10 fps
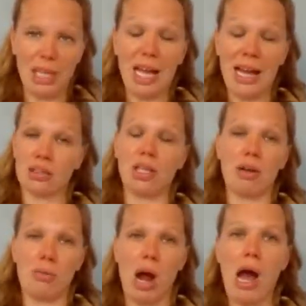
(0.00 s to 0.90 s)

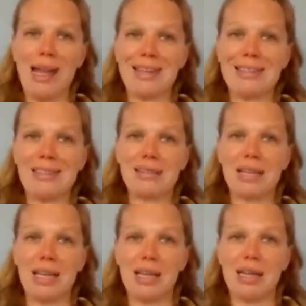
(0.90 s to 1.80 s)
actually arise
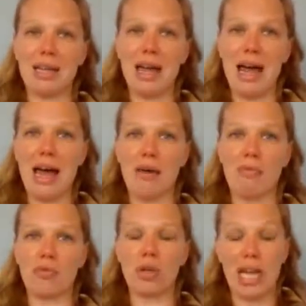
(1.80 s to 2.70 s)
in
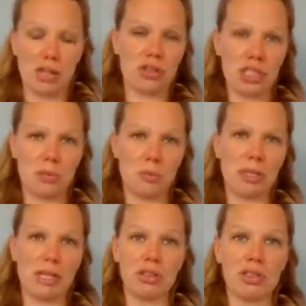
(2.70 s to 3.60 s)
relationships
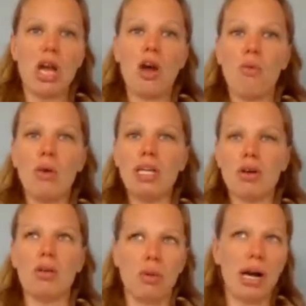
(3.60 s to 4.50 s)
because we
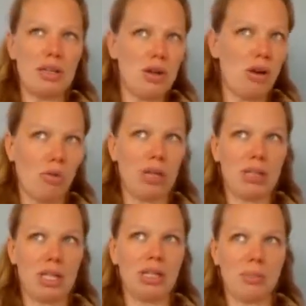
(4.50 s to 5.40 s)
don't quite know
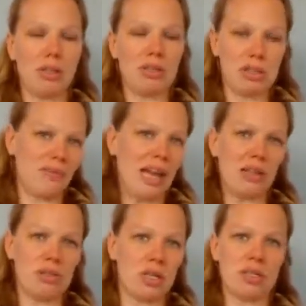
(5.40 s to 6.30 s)
what the other person's
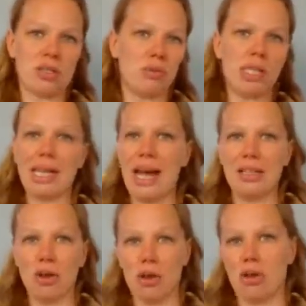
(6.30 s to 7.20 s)
values are, so we
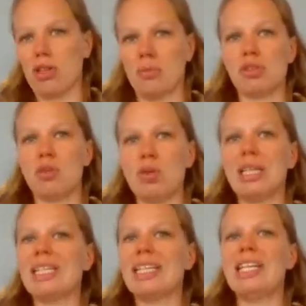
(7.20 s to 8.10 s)
can't honor them. So
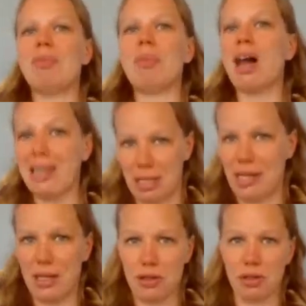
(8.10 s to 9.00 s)
we keep
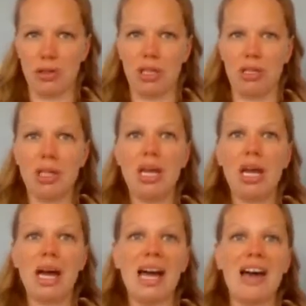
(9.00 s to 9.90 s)
unintentionally
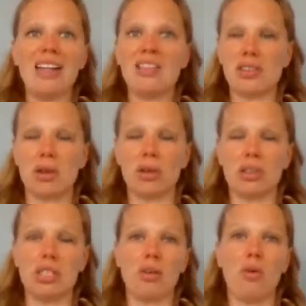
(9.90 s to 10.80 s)

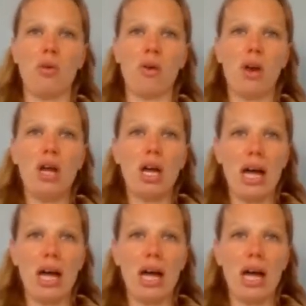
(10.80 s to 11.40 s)
insulting or